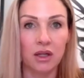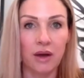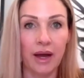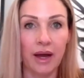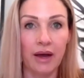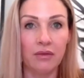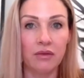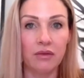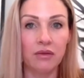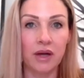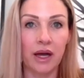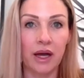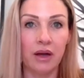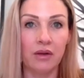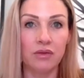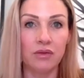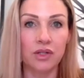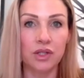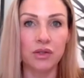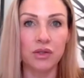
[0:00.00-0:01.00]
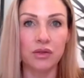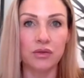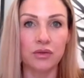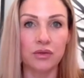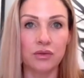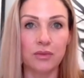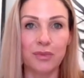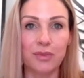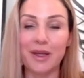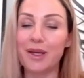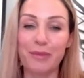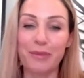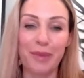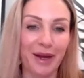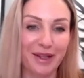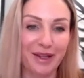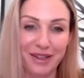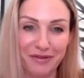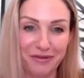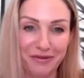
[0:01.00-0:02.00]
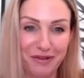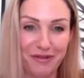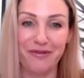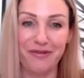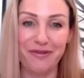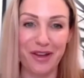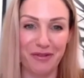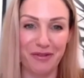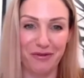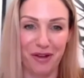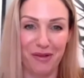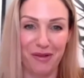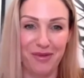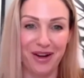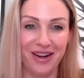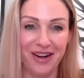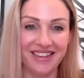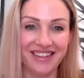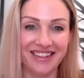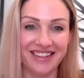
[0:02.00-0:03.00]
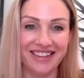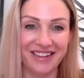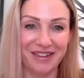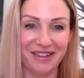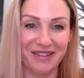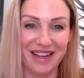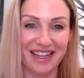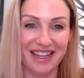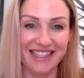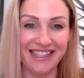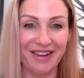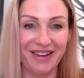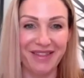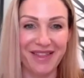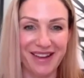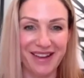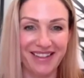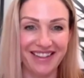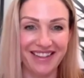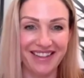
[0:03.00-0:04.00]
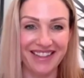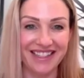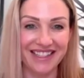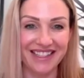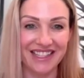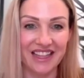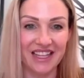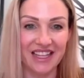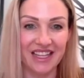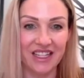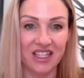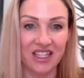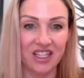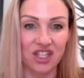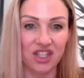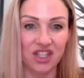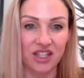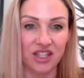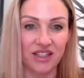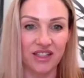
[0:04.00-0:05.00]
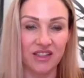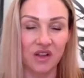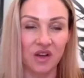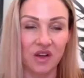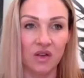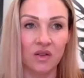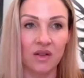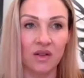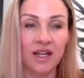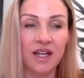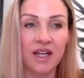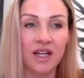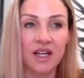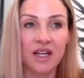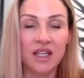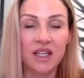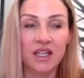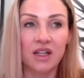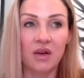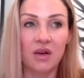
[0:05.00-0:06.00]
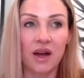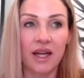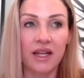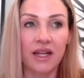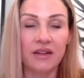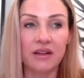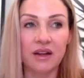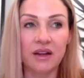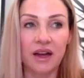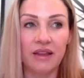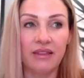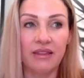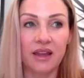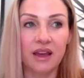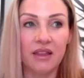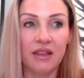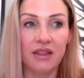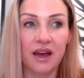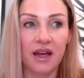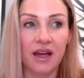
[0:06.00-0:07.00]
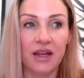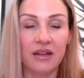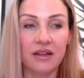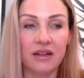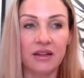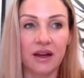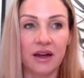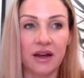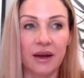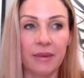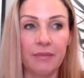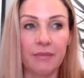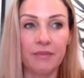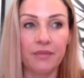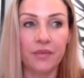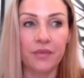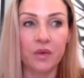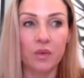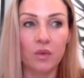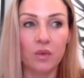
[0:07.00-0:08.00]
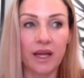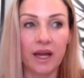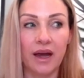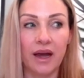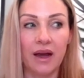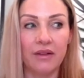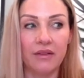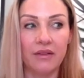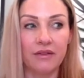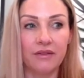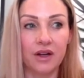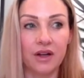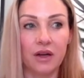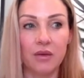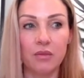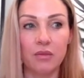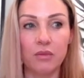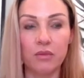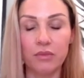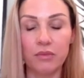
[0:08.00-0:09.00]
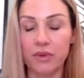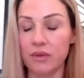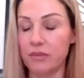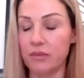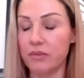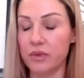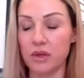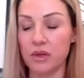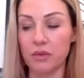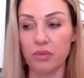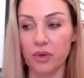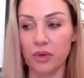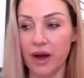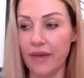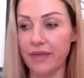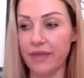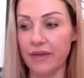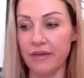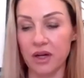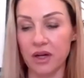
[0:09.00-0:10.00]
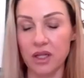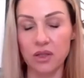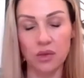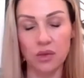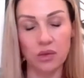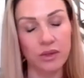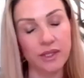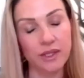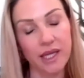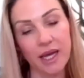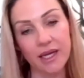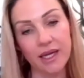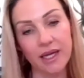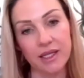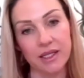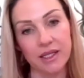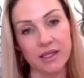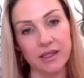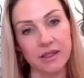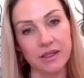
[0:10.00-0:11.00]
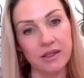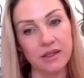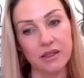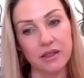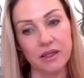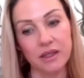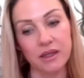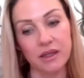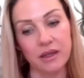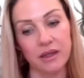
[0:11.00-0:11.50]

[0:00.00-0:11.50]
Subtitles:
how to be competitive if Walmart gets out there and is in the industry. So I think that we have the breadth of our tool set is